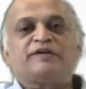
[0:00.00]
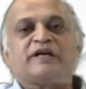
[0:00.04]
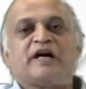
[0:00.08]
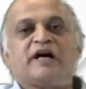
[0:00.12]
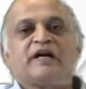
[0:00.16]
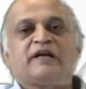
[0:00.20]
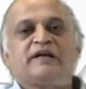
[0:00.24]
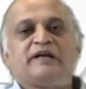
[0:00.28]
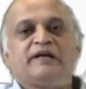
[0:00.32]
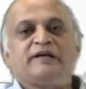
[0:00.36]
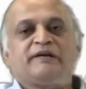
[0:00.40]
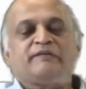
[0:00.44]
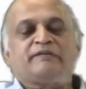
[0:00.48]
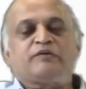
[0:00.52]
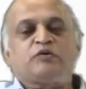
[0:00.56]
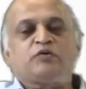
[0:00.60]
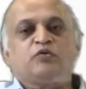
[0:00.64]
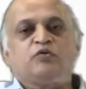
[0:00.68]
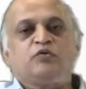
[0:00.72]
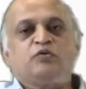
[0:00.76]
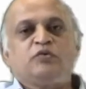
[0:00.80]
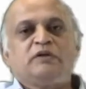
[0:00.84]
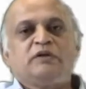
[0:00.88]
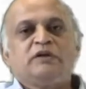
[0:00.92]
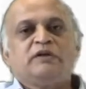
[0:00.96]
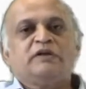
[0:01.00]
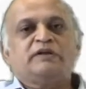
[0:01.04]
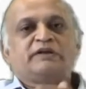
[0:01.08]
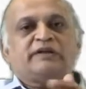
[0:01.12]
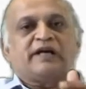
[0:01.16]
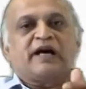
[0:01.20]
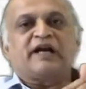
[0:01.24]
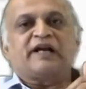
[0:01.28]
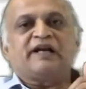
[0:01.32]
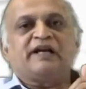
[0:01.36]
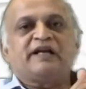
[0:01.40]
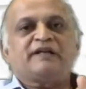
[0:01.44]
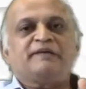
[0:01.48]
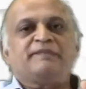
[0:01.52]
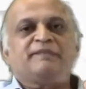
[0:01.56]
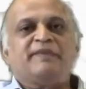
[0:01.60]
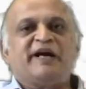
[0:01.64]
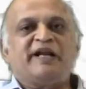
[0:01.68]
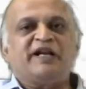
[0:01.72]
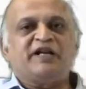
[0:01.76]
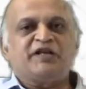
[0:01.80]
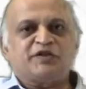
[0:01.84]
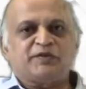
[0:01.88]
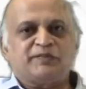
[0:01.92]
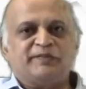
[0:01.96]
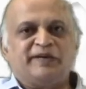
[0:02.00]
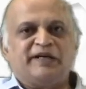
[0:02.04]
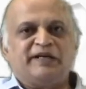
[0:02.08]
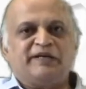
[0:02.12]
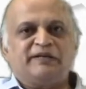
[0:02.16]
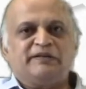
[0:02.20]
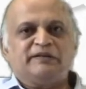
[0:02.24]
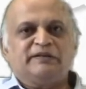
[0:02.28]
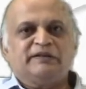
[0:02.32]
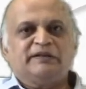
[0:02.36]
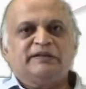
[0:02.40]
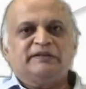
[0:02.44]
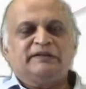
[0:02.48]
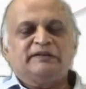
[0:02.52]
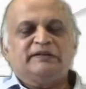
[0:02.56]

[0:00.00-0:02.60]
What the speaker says: target management,